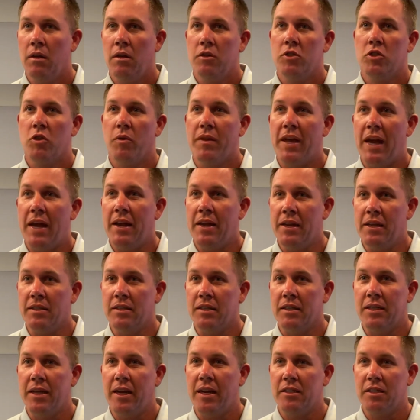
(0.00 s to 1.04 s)
So that is a
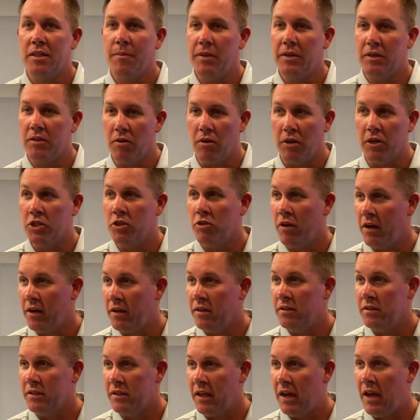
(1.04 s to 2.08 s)
testament to our training
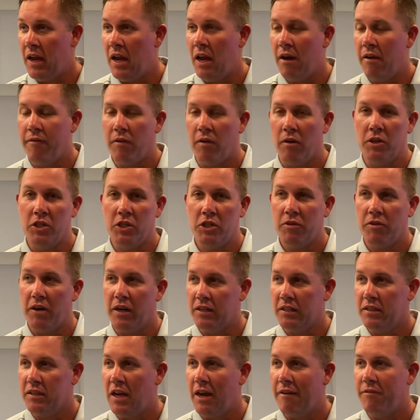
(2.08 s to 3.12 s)
staff, our strength
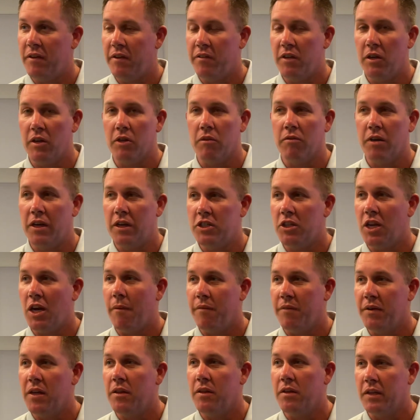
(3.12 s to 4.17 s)
staff. They've done a great job
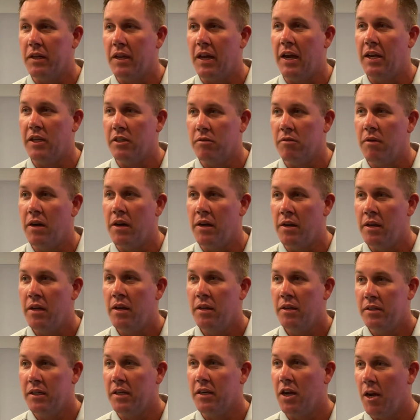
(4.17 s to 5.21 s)
of getting the guys ready
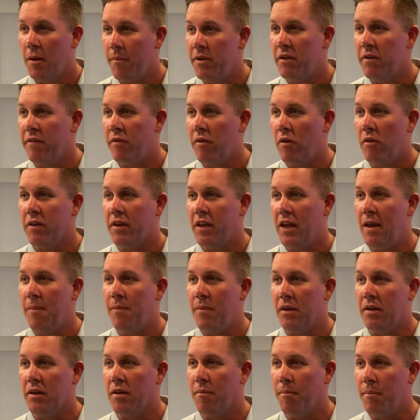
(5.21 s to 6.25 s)
to come into fall camp
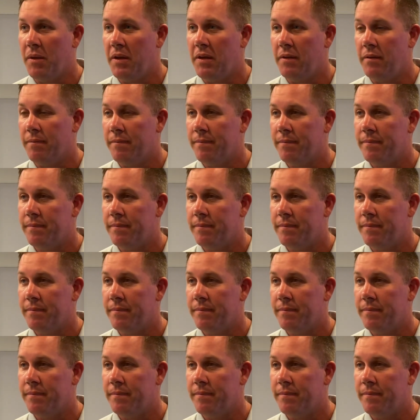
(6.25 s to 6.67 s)
and compete.